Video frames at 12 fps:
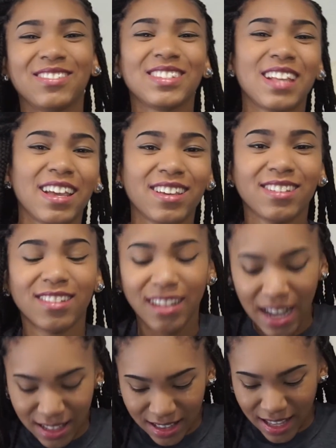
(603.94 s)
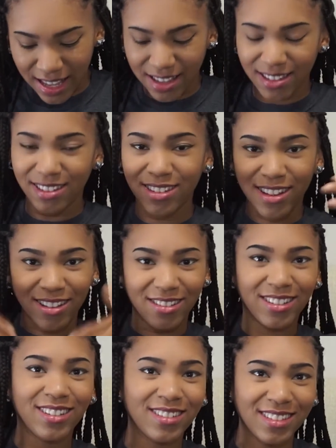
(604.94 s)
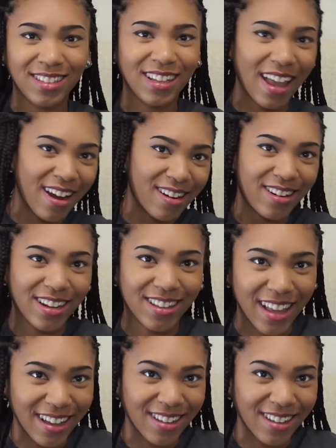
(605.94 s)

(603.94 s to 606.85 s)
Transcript: was like kind of like area